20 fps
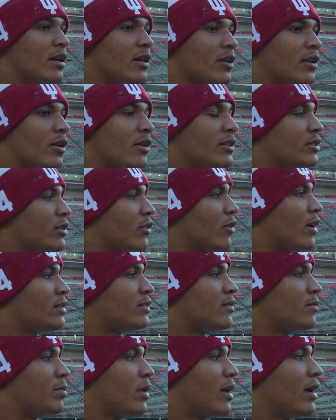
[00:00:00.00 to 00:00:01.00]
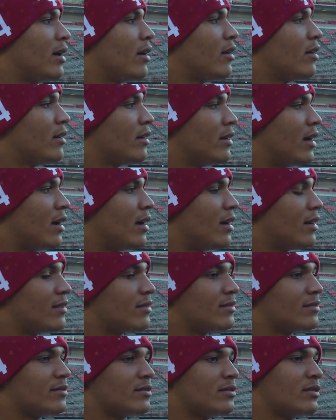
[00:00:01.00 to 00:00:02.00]
You know, he's an aggressive player, and
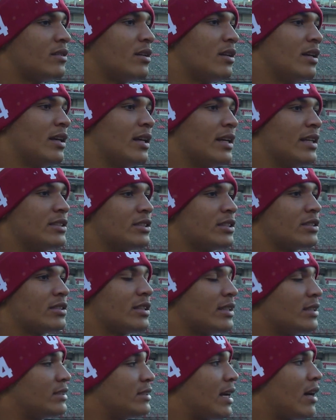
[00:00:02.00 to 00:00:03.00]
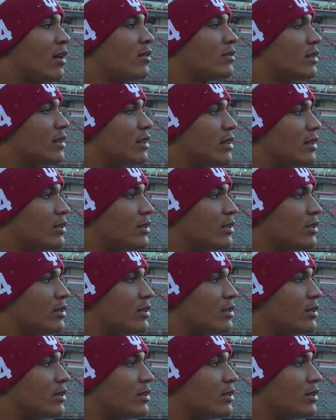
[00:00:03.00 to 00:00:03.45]
he's talented.